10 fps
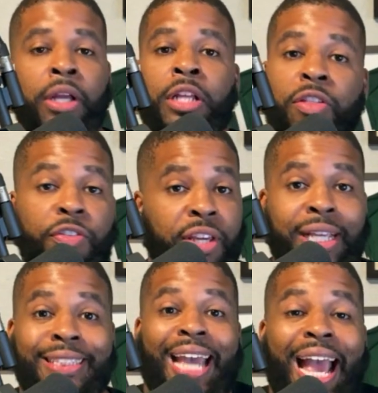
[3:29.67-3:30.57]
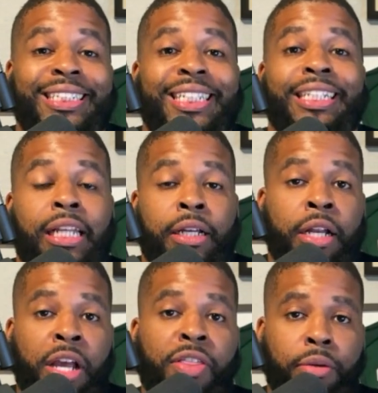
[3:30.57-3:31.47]
The other thing is actually
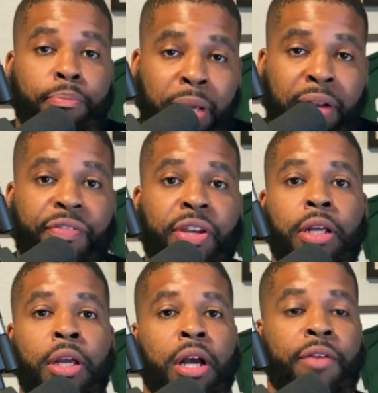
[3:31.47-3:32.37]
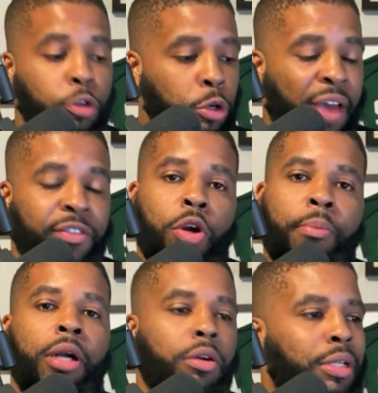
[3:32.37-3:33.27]
another benefit of you having your
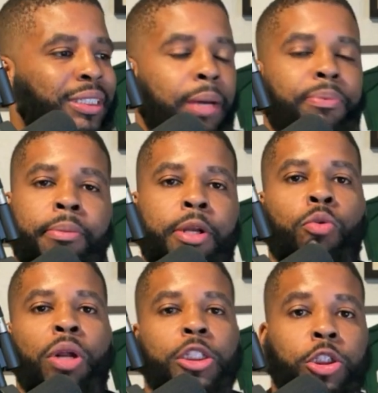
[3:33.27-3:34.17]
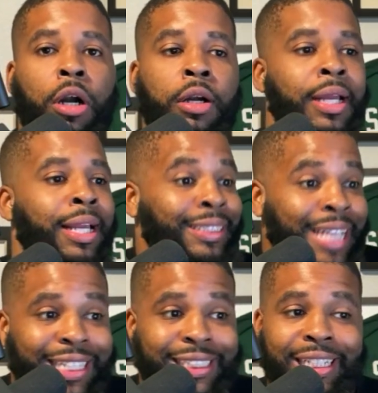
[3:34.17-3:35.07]
mark on a supplemental registrar is
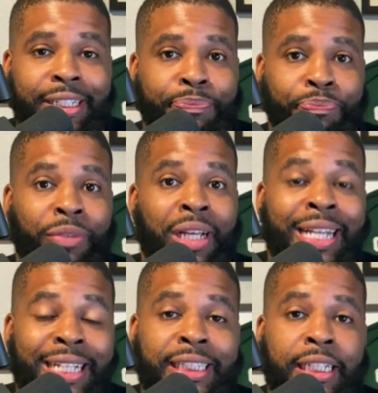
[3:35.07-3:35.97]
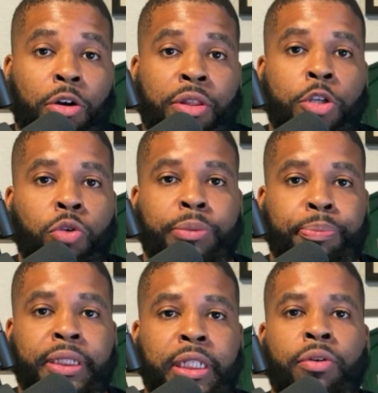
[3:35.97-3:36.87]
actually listed on the
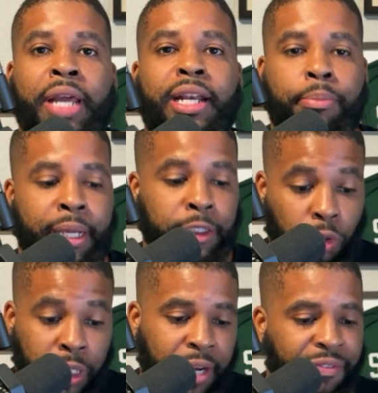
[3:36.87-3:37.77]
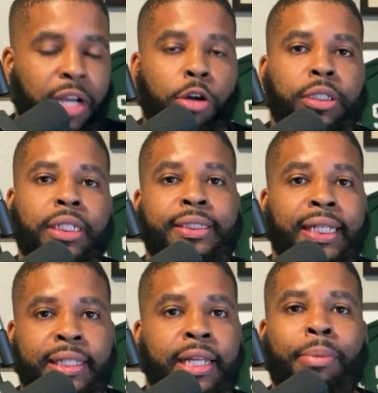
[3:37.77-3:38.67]
USPTO database. So again, if I go to the
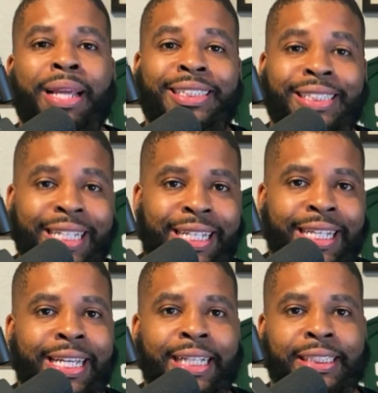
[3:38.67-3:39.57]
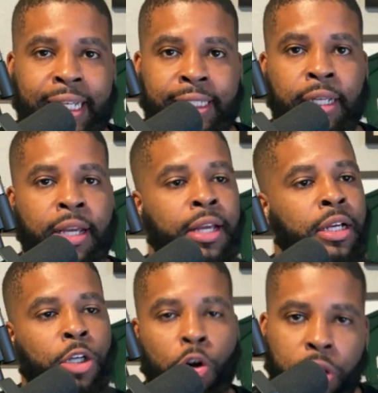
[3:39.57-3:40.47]
test database, TESS,
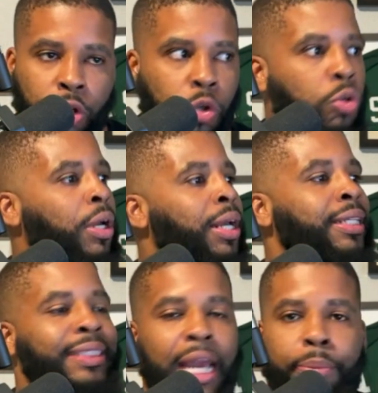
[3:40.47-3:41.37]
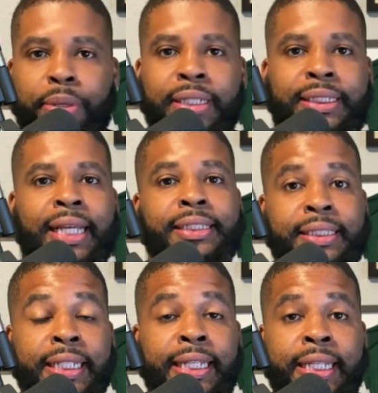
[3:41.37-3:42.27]
go to Google, type in test,
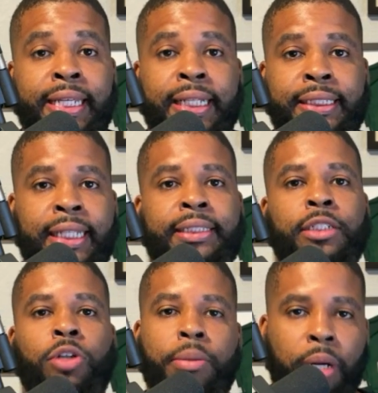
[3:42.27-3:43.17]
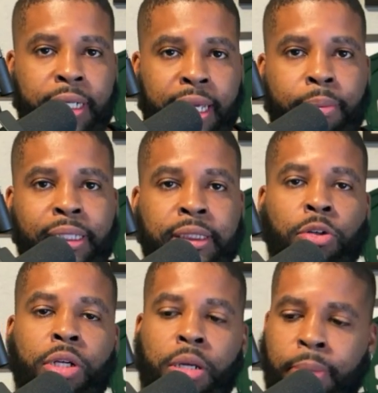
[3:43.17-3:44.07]
TESS, the trademark database is
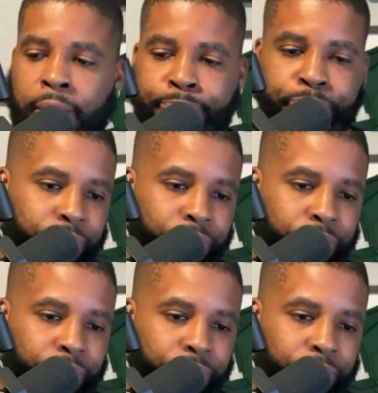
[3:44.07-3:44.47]
going to come up.